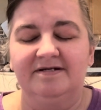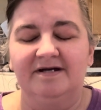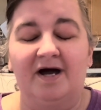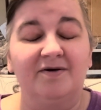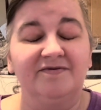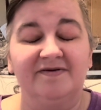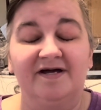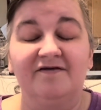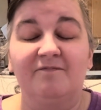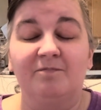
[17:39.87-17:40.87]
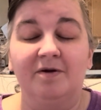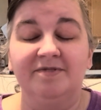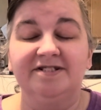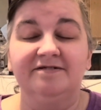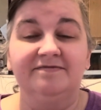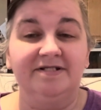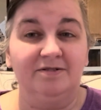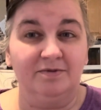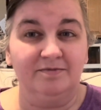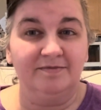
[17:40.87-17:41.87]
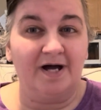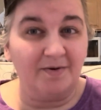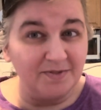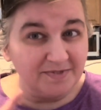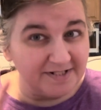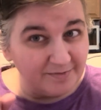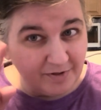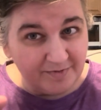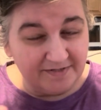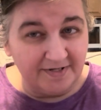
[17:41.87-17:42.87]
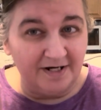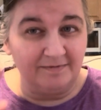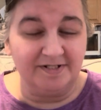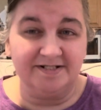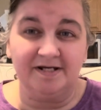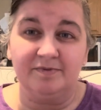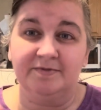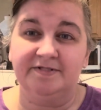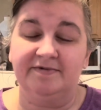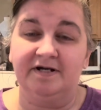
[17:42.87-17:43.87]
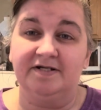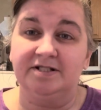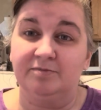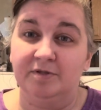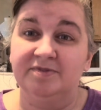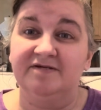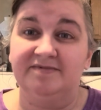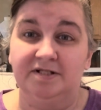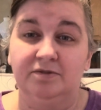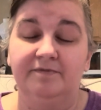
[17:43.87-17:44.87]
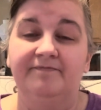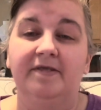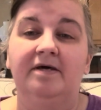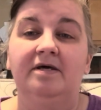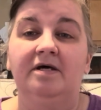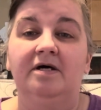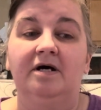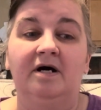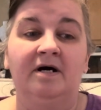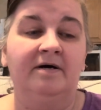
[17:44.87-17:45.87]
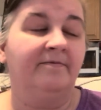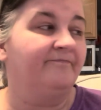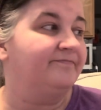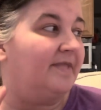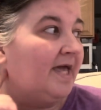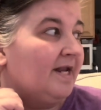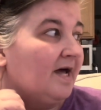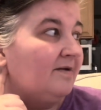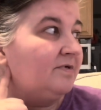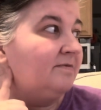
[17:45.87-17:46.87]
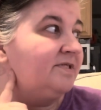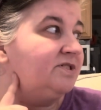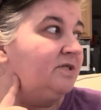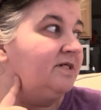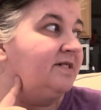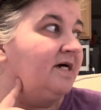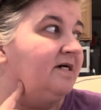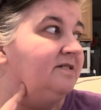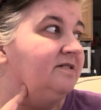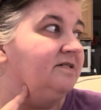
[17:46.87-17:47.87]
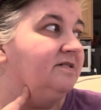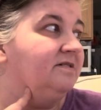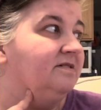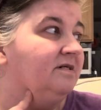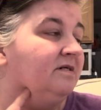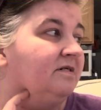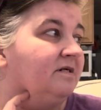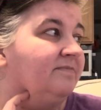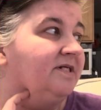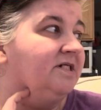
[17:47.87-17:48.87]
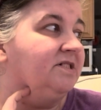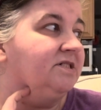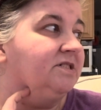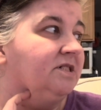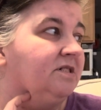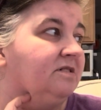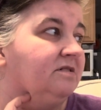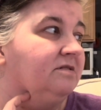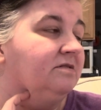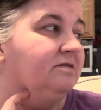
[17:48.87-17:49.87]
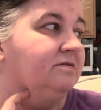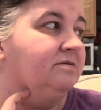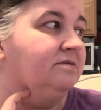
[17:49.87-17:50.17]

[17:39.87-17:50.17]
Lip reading: I always forget, the Primitive Needle. I always want to say Primitive Hair, but it's not Primitive Hair, it's a Primitive Needle. And I'm going to be starting that on a piece of,